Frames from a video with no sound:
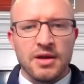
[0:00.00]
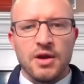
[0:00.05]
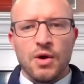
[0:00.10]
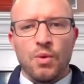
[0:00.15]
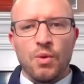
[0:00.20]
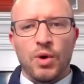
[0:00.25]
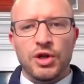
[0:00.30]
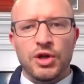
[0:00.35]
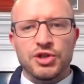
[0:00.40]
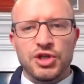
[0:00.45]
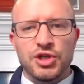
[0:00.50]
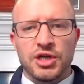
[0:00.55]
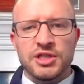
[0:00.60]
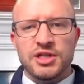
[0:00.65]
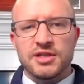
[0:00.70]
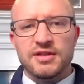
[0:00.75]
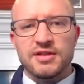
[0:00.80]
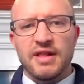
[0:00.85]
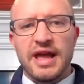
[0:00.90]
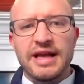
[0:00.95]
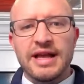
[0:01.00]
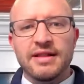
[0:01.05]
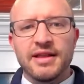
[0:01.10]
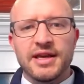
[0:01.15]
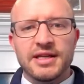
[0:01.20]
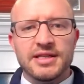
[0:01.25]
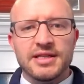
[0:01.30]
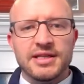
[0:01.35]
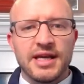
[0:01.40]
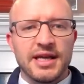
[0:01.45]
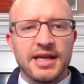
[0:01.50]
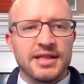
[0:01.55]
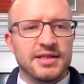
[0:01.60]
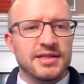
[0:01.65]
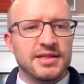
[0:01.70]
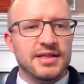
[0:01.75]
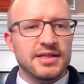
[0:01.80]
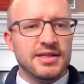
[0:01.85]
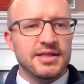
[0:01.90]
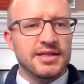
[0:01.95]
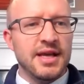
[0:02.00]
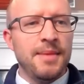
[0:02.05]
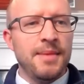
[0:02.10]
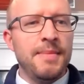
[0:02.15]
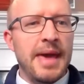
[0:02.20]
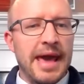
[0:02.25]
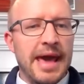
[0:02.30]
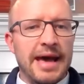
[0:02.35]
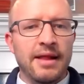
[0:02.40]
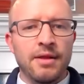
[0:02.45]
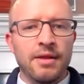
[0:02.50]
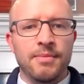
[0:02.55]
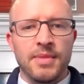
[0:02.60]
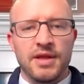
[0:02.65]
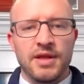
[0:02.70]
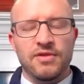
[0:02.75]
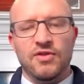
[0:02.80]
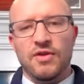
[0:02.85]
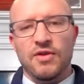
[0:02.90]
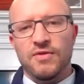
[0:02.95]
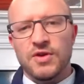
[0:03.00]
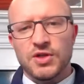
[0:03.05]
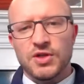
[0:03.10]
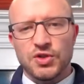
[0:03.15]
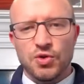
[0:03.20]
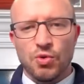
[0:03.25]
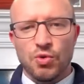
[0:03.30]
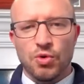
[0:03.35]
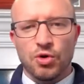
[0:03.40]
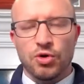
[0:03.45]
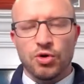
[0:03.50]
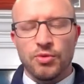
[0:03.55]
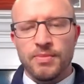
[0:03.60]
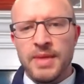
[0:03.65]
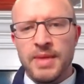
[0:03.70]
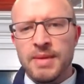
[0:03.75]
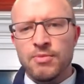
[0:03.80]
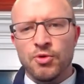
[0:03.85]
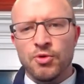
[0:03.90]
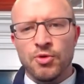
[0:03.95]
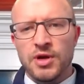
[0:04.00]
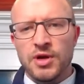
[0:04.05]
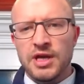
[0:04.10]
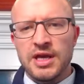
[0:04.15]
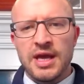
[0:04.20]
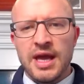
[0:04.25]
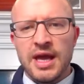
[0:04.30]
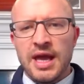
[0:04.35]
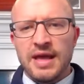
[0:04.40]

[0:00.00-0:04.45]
While Judges likely contains some elements of historical memory,